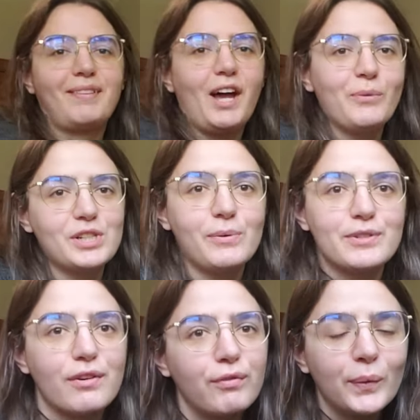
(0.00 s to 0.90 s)
I wish I was
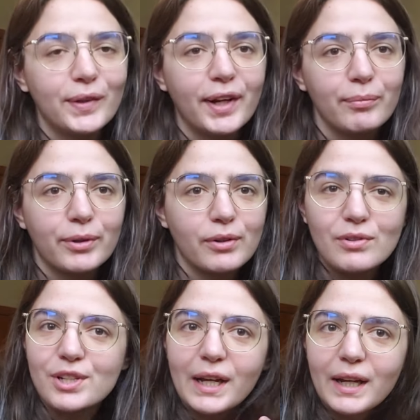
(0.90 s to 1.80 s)
a full-time
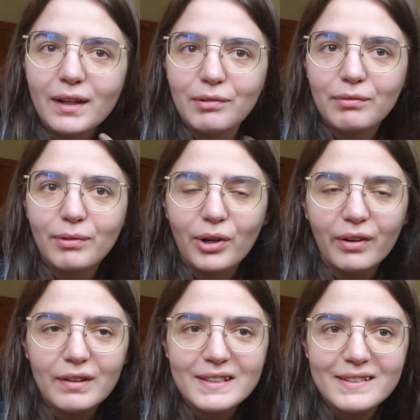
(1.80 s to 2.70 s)
crochet
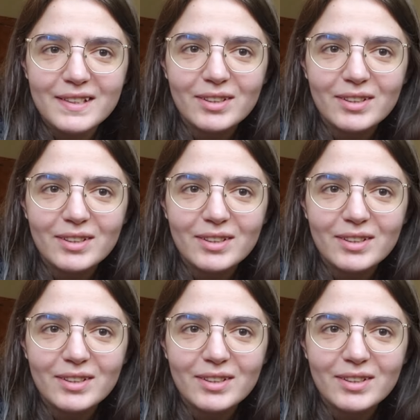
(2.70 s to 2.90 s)
artist.